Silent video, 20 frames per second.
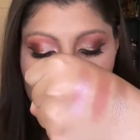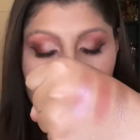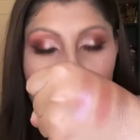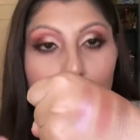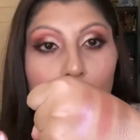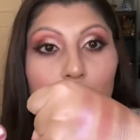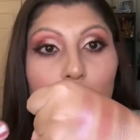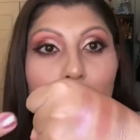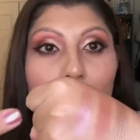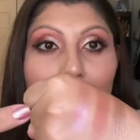
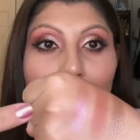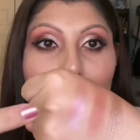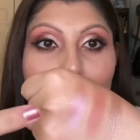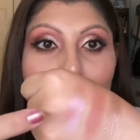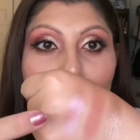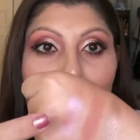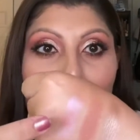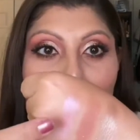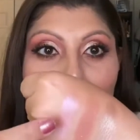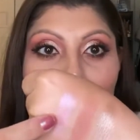We have
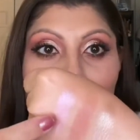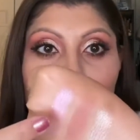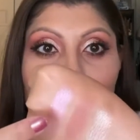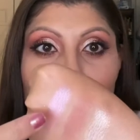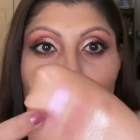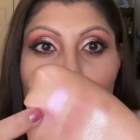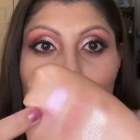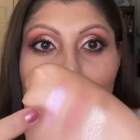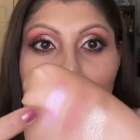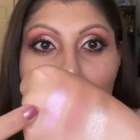
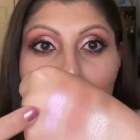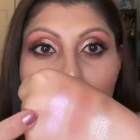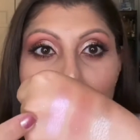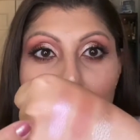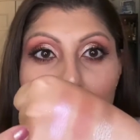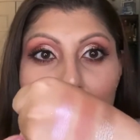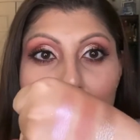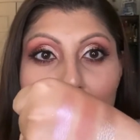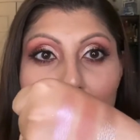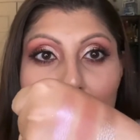90s right
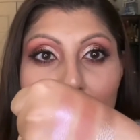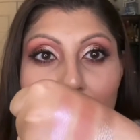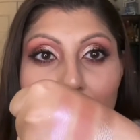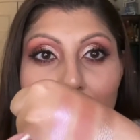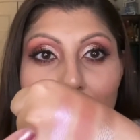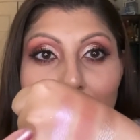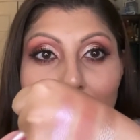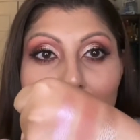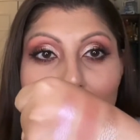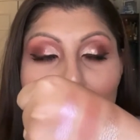here. This
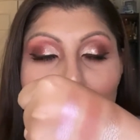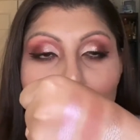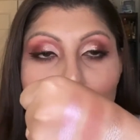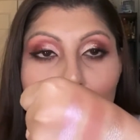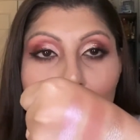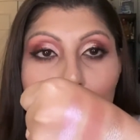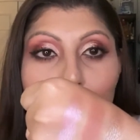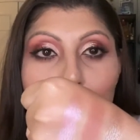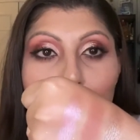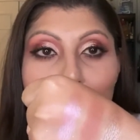is such
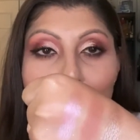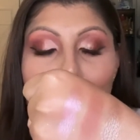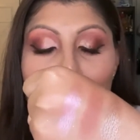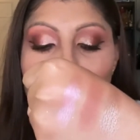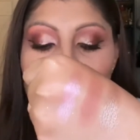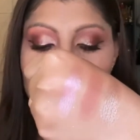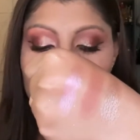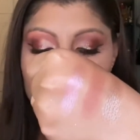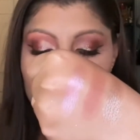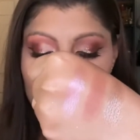a
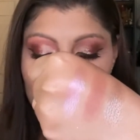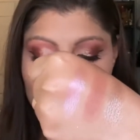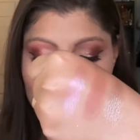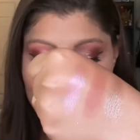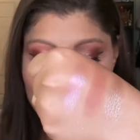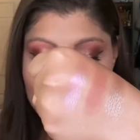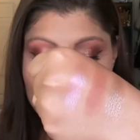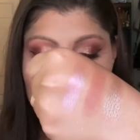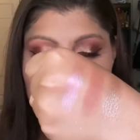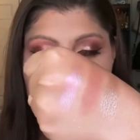beautiful,
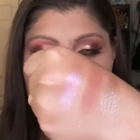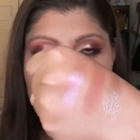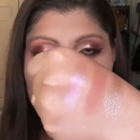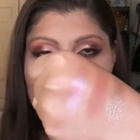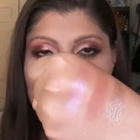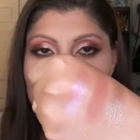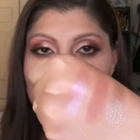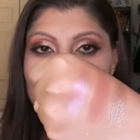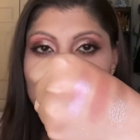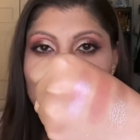like
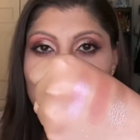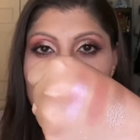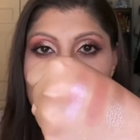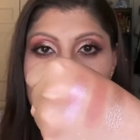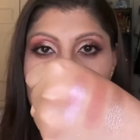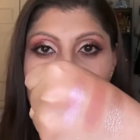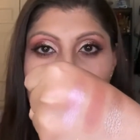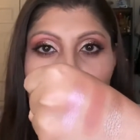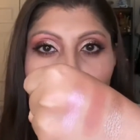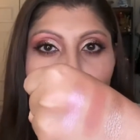light
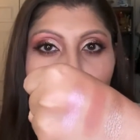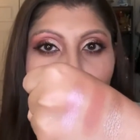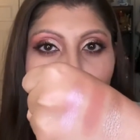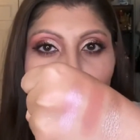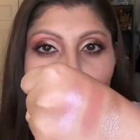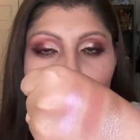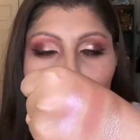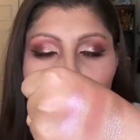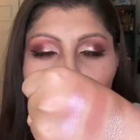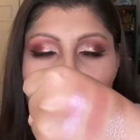pink
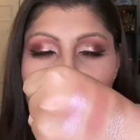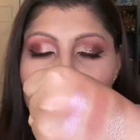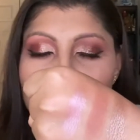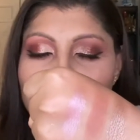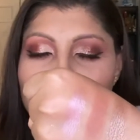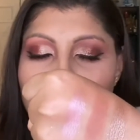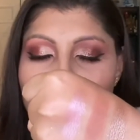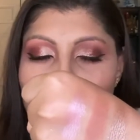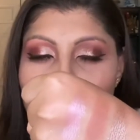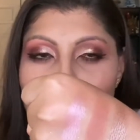purple
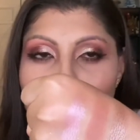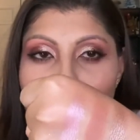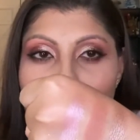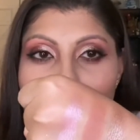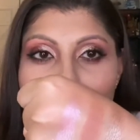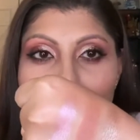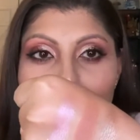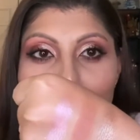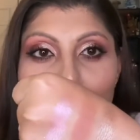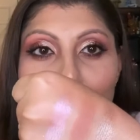type of
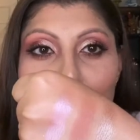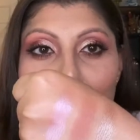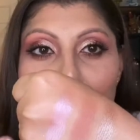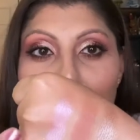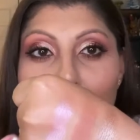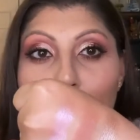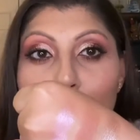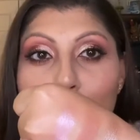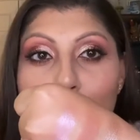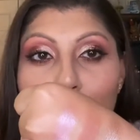shade. It's
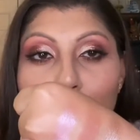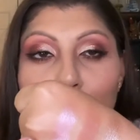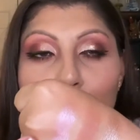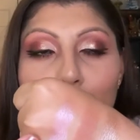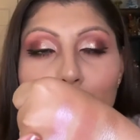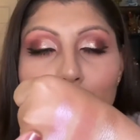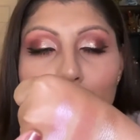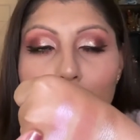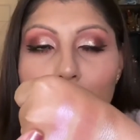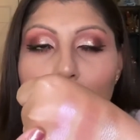
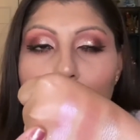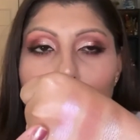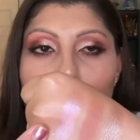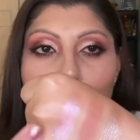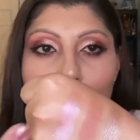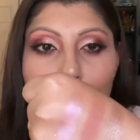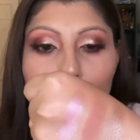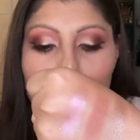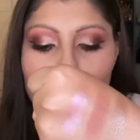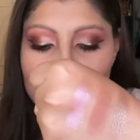beautiful
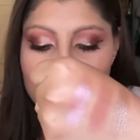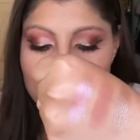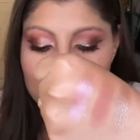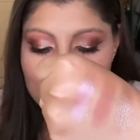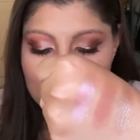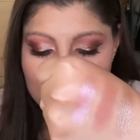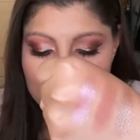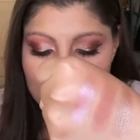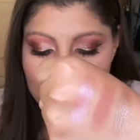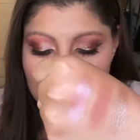all over the
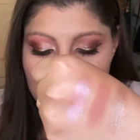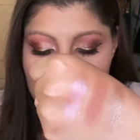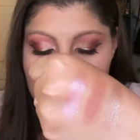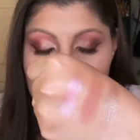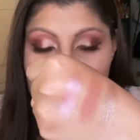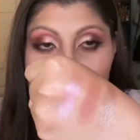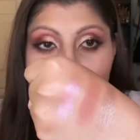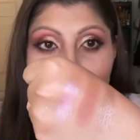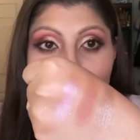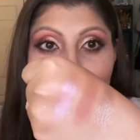lid.
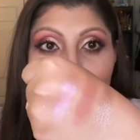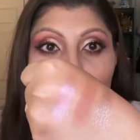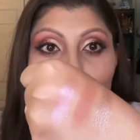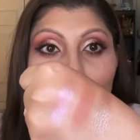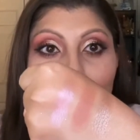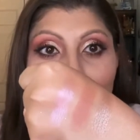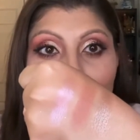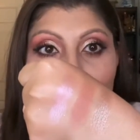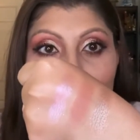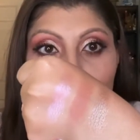Then
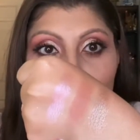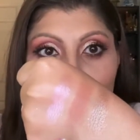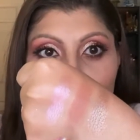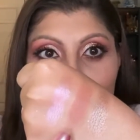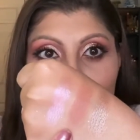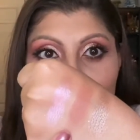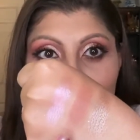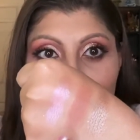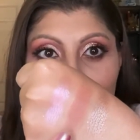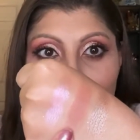we have
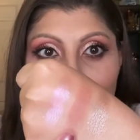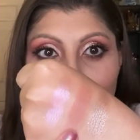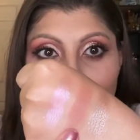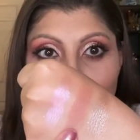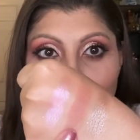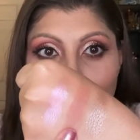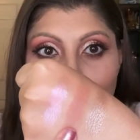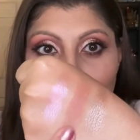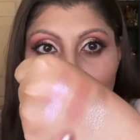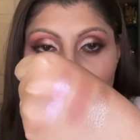Barney's,
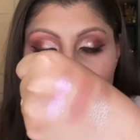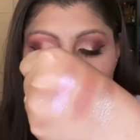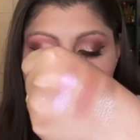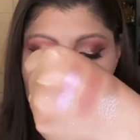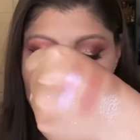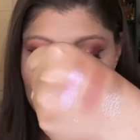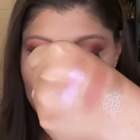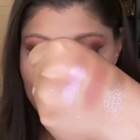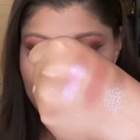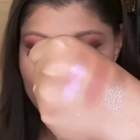which is
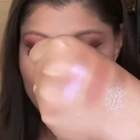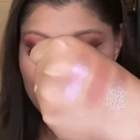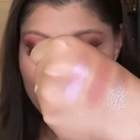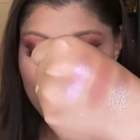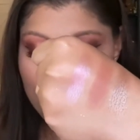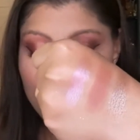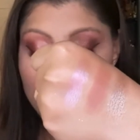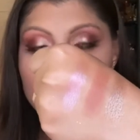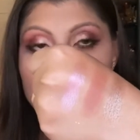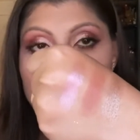this one right here.